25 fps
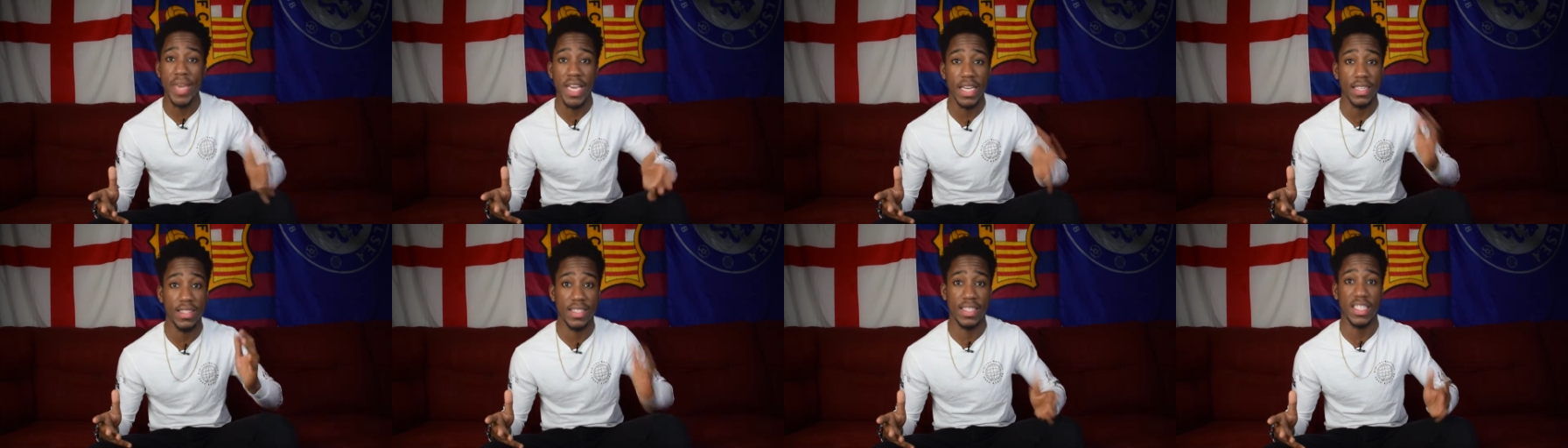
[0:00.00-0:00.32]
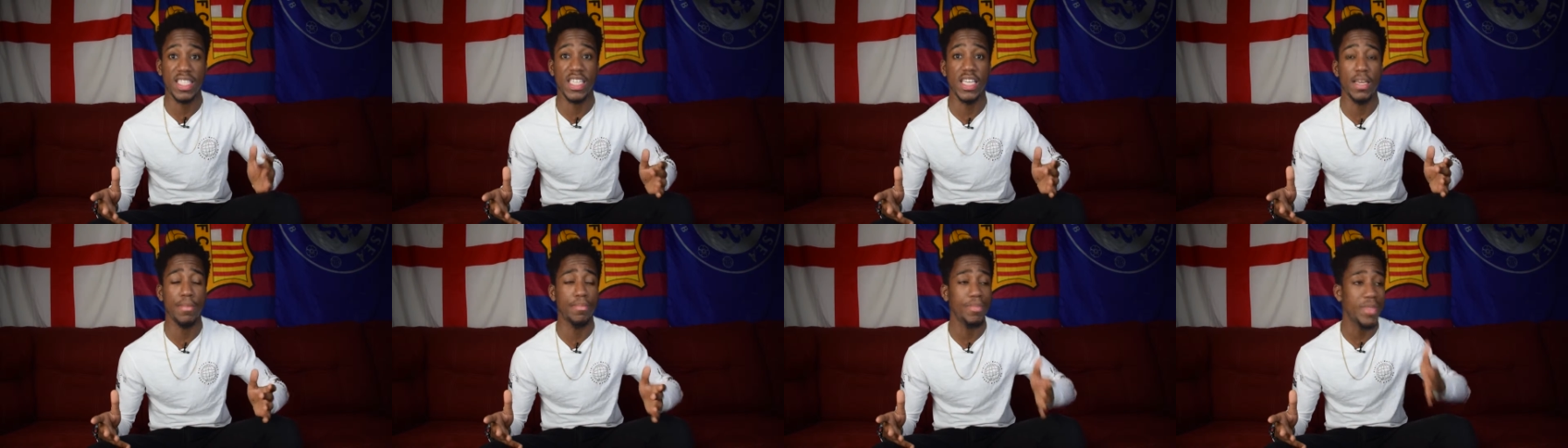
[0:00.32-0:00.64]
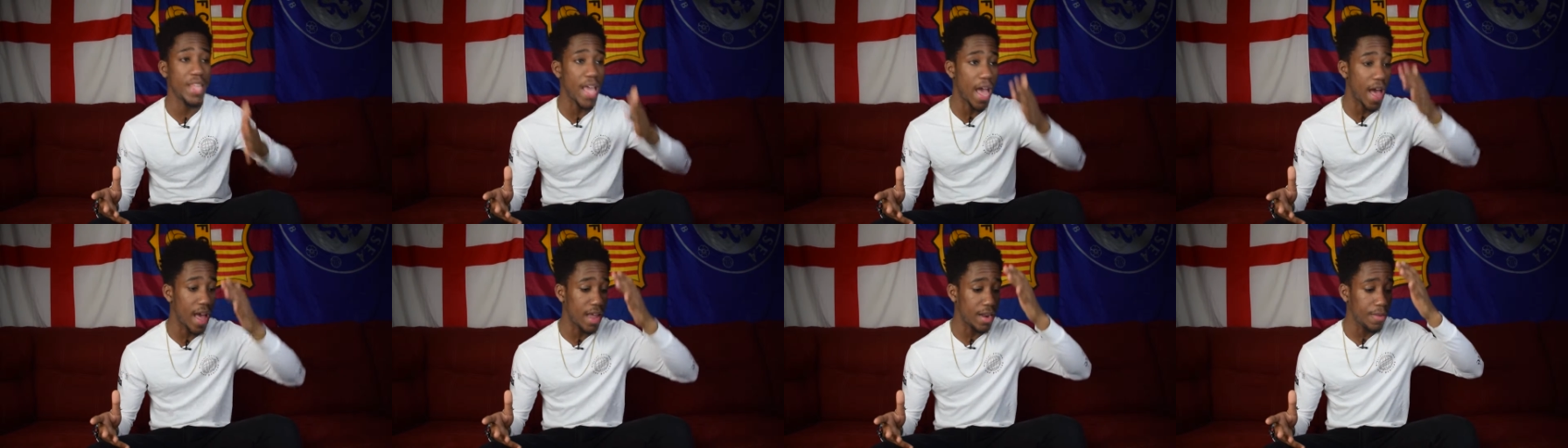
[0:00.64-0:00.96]
big team
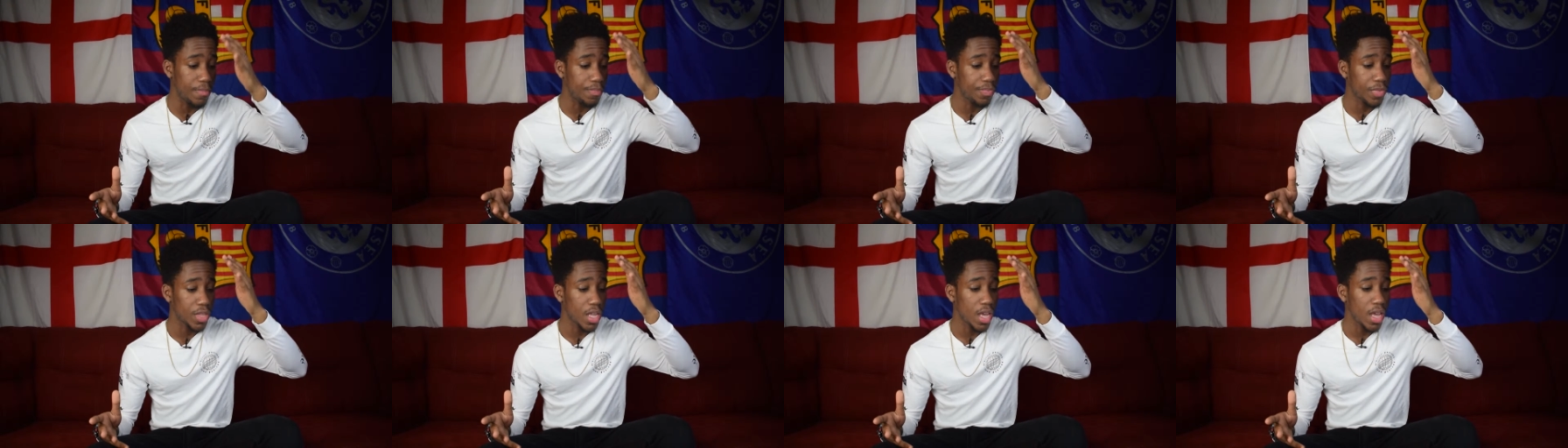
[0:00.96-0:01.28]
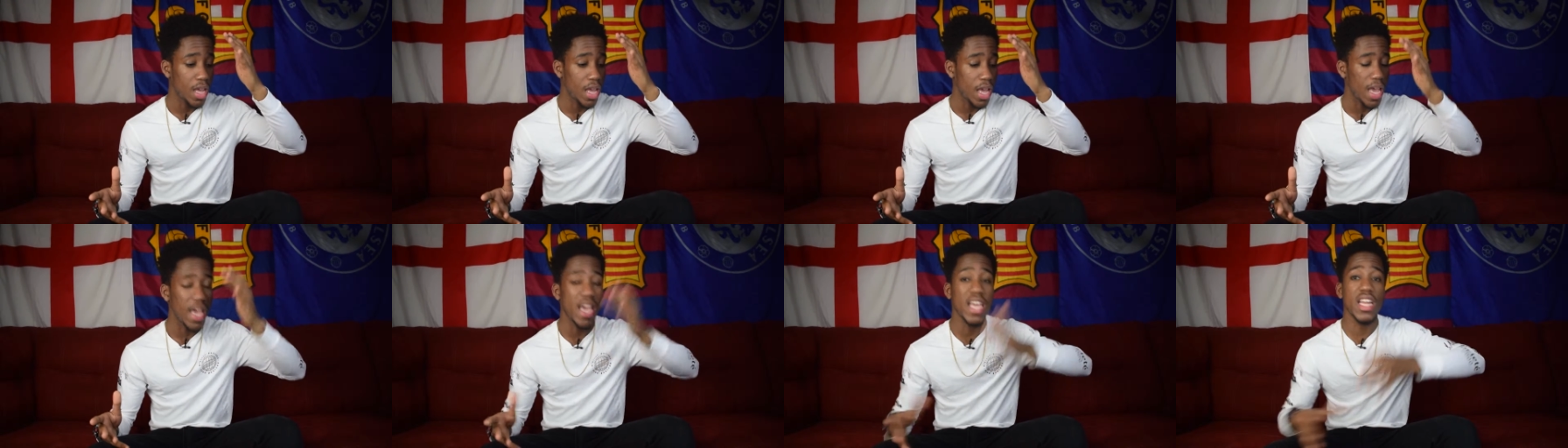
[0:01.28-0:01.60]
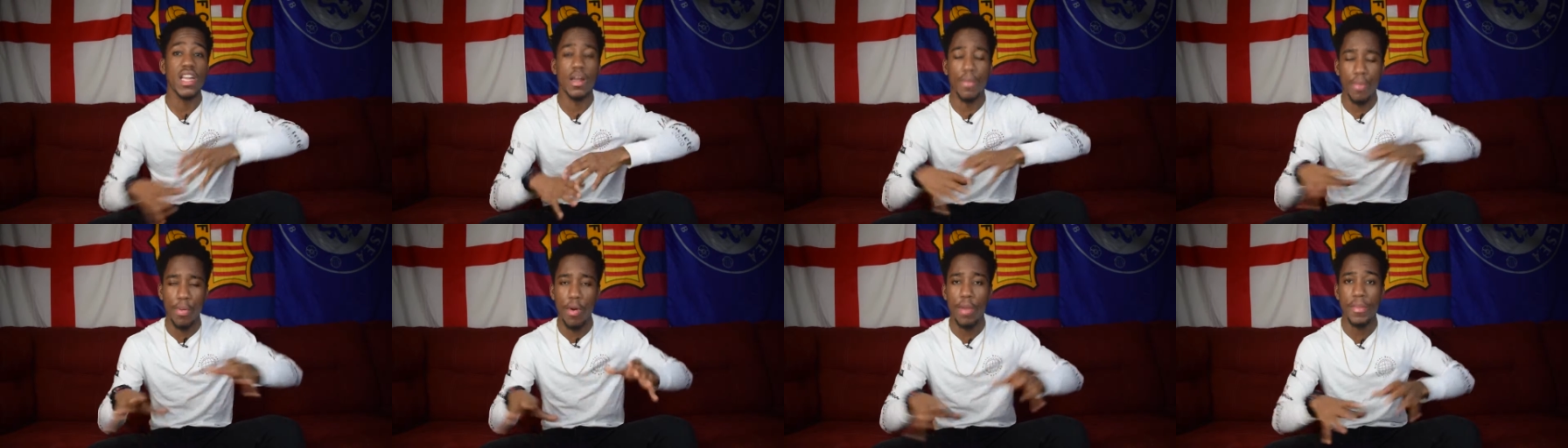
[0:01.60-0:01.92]
that
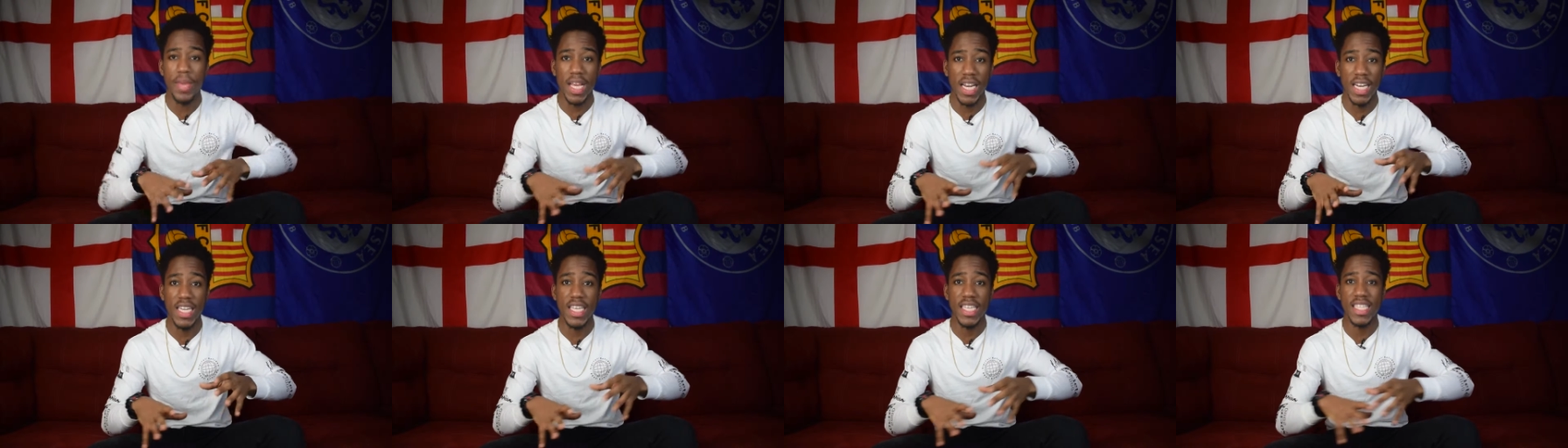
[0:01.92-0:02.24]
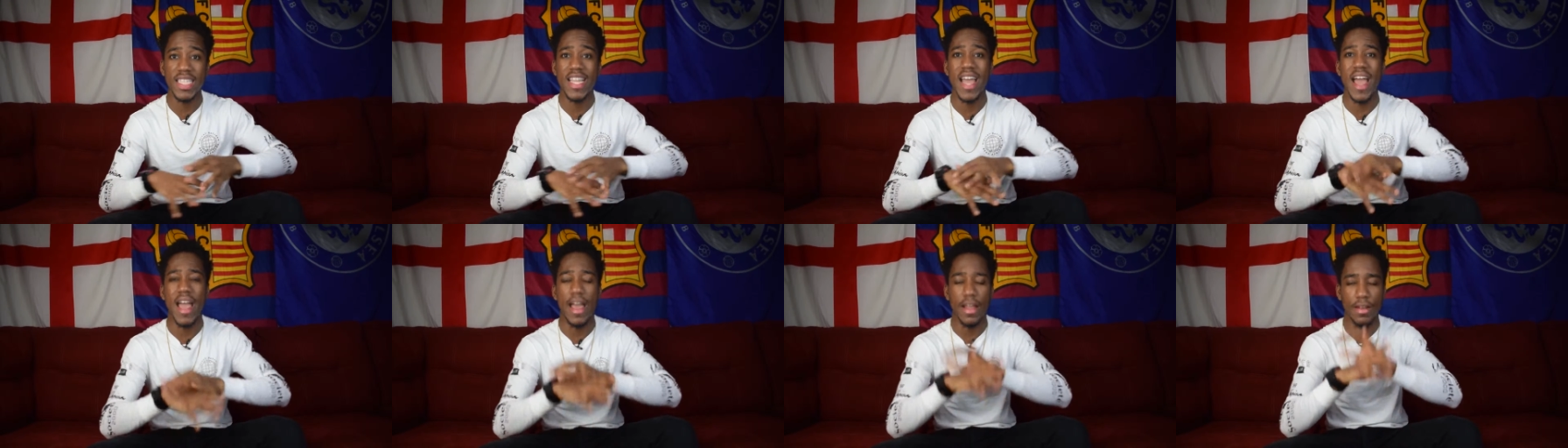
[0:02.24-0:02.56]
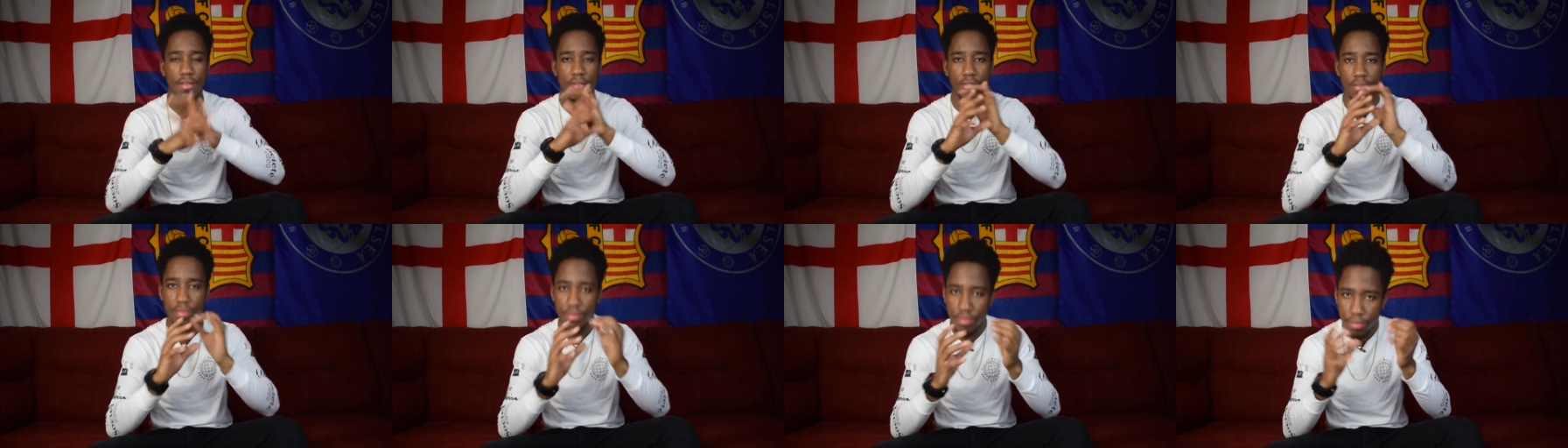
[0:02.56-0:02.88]
in the Premier League
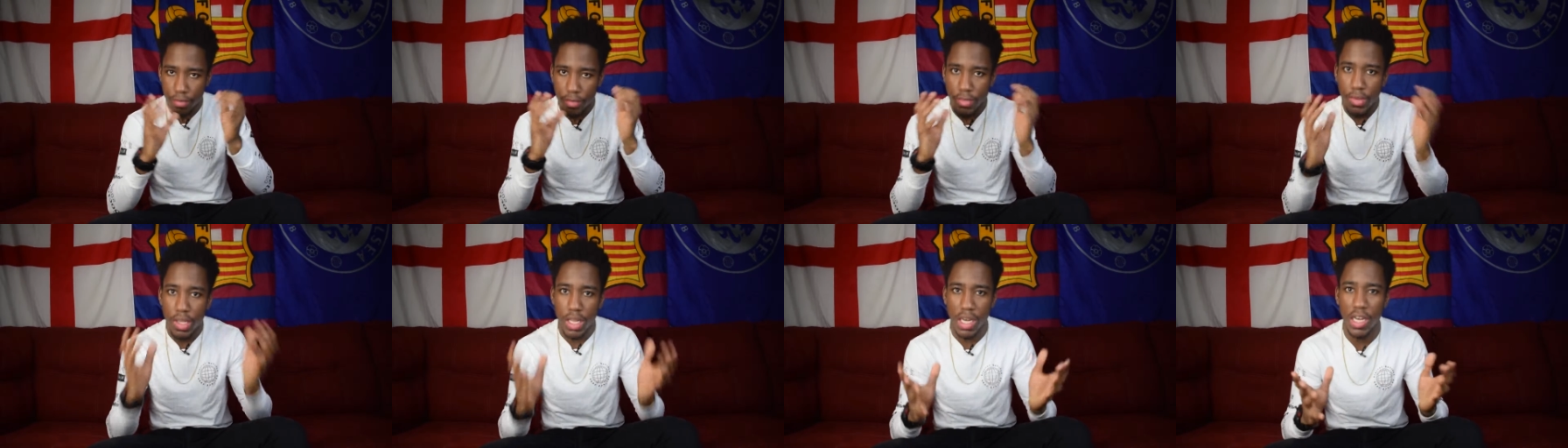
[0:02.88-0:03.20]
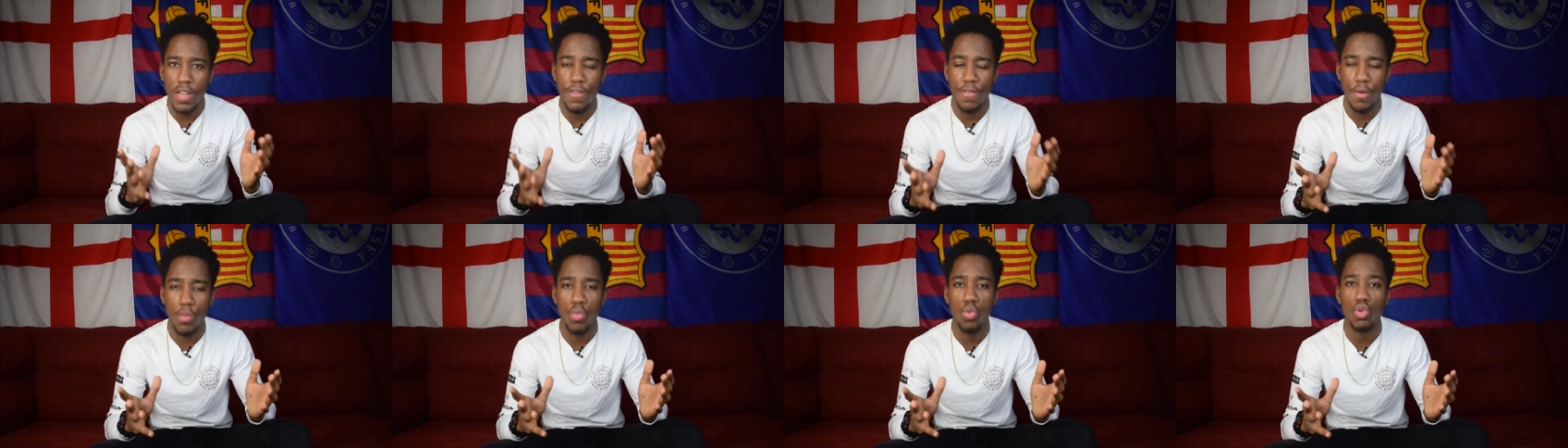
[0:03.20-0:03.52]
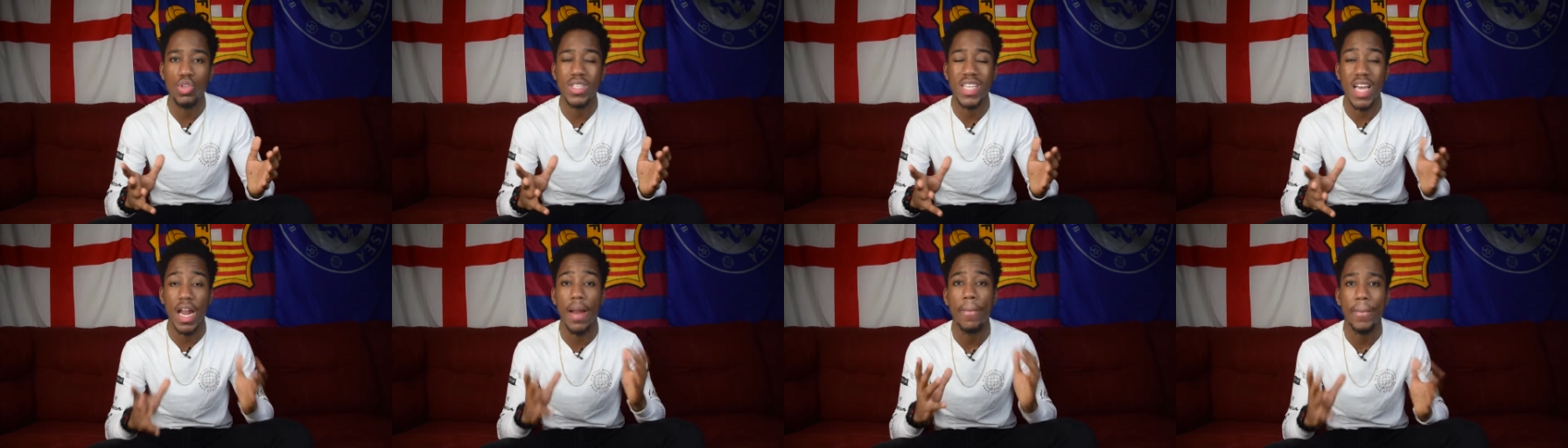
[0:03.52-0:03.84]
that
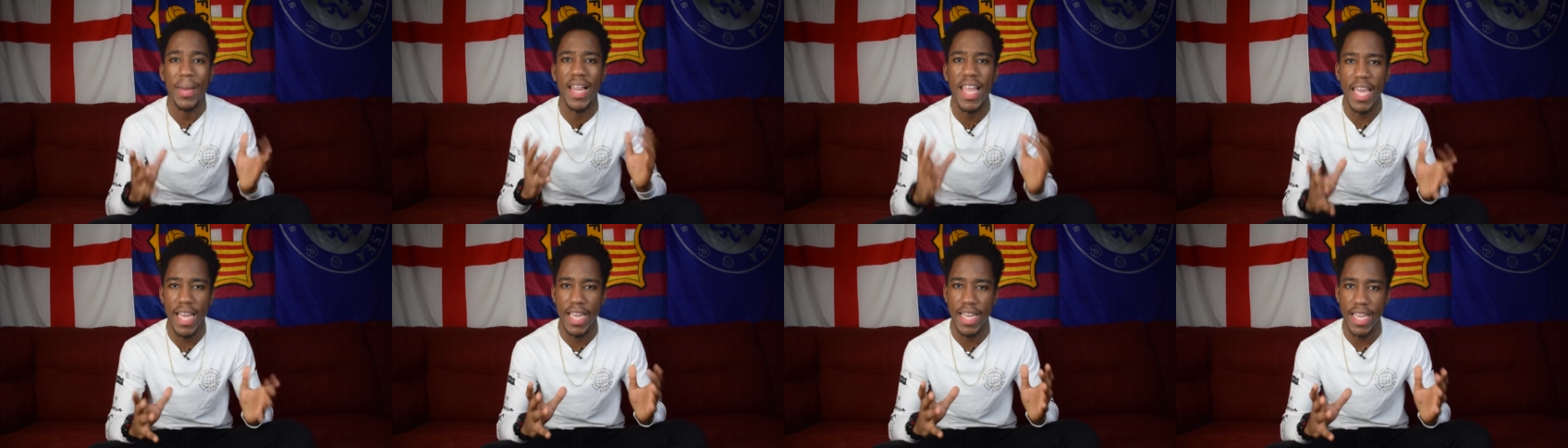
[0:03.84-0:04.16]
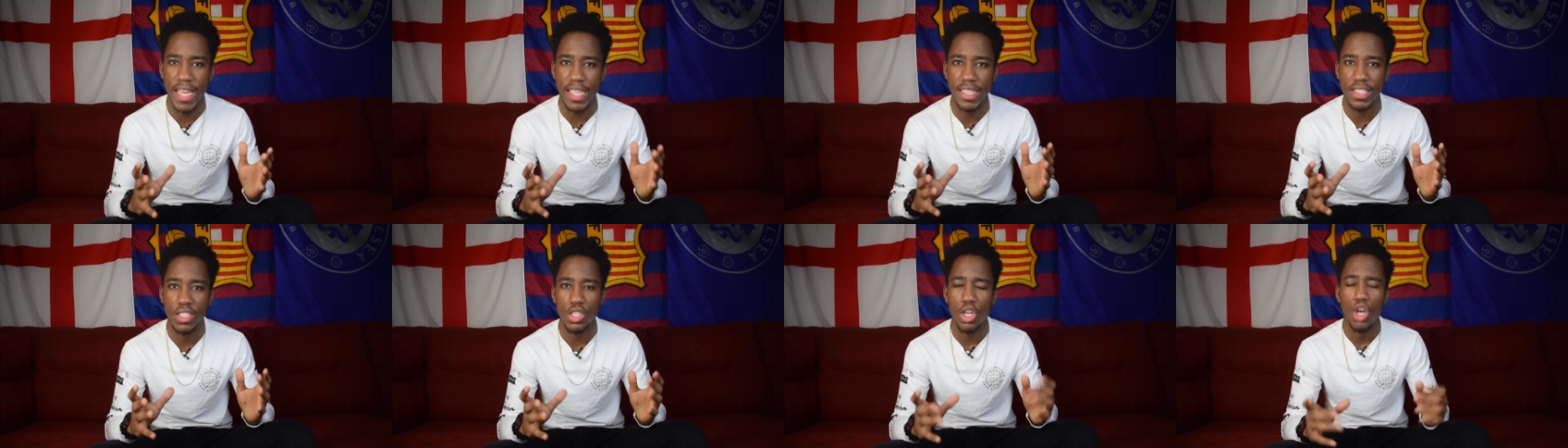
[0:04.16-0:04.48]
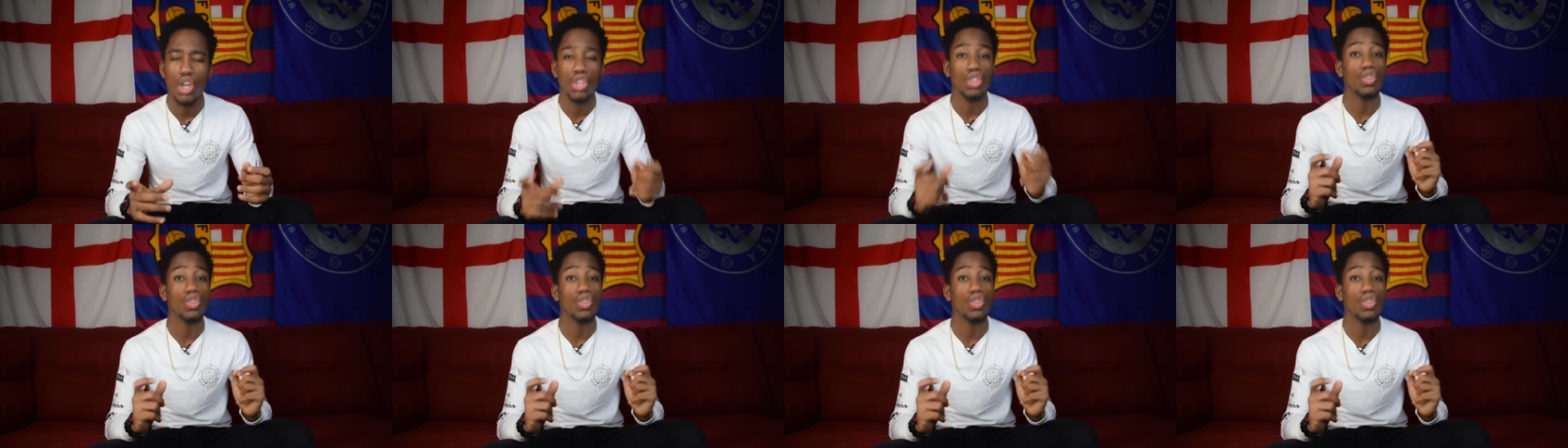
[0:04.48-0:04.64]
Liverpool's gonna play against.